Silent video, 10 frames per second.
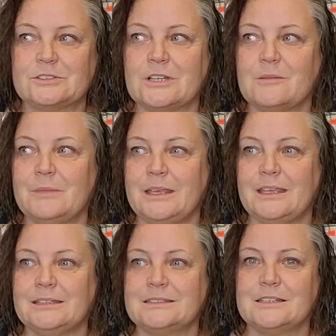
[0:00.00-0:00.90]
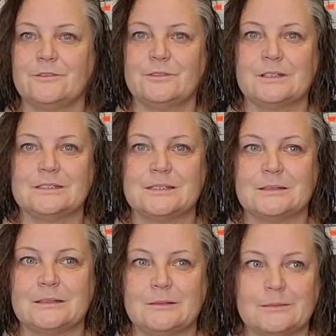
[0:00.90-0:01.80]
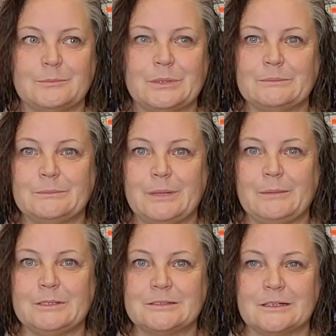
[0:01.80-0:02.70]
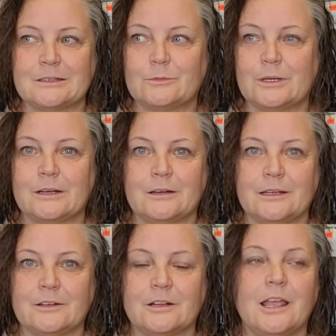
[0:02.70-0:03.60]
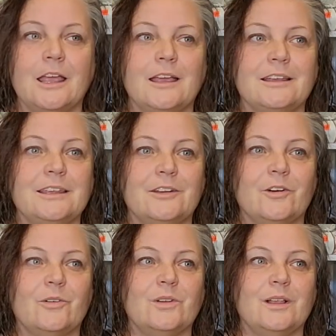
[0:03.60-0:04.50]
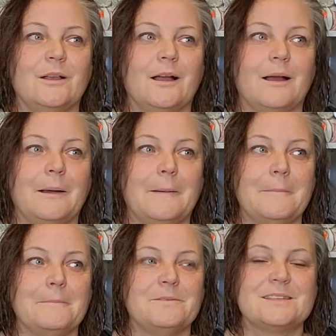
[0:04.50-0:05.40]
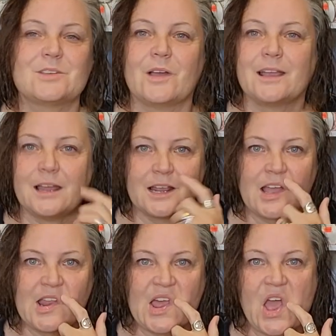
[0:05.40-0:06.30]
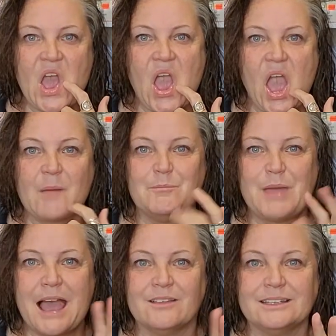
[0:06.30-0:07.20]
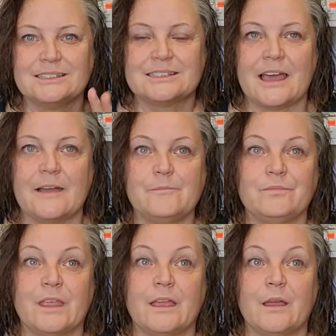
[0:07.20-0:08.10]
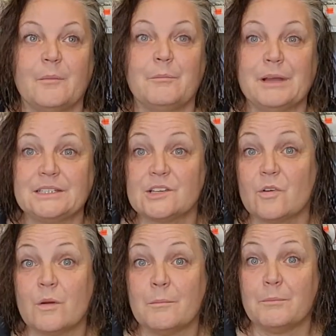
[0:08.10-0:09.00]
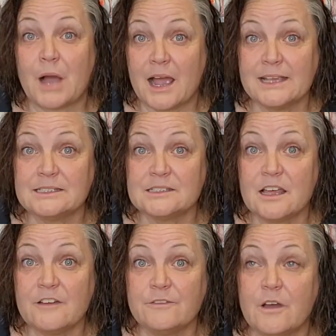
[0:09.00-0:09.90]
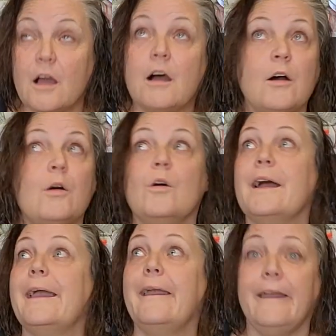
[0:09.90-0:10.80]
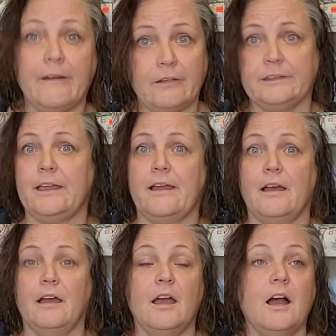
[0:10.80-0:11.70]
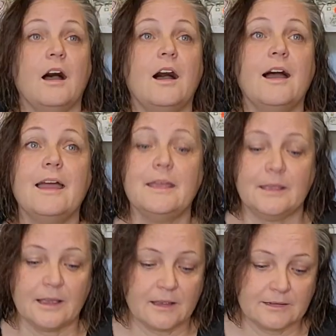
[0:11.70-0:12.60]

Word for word: or stop making stuff because the baby's not going to wear it, or, you know, so I got to kind of balance that. But to go and buy stuff, oh, hell yeah. I